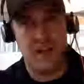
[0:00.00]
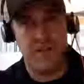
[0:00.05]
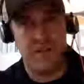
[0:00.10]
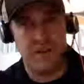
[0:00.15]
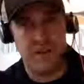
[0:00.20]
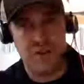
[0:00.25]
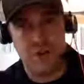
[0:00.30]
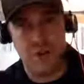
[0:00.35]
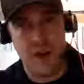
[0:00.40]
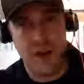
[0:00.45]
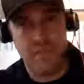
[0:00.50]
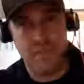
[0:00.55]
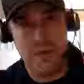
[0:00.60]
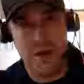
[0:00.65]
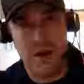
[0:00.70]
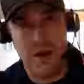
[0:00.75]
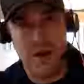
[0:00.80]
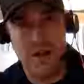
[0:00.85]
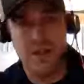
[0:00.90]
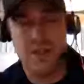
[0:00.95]
for
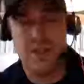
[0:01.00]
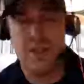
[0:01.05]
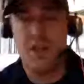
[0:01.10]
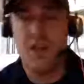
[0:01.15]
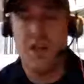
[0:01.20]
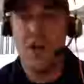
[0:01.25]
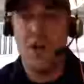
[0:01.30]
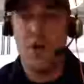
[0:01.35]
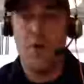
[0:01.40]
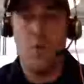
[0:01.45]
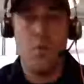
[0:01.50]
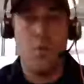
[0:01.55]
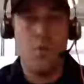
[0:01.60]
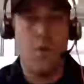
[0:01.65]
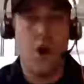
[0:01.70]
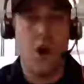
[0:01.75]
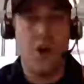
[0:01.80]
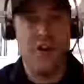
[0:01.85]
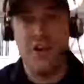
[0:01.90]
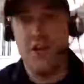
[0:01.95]
tripods?
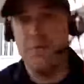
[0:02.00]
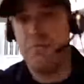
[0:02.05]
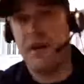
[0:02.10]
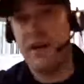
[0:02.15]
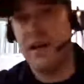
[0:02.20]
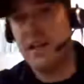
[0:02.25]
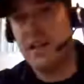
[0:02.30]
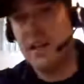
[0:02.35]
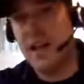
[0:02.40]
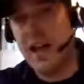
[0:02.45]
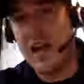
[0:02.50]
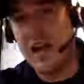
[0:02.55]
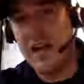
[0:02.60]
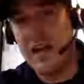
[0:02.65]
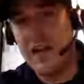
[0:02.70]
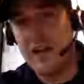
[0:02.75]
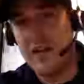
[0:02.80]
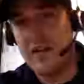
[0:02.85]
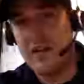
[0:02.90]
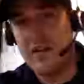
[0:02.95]
Are you bringing
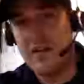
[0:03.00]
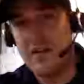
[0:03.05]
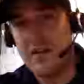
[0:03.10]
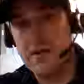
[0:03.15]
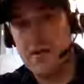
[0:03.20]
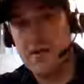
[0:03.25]
lighting?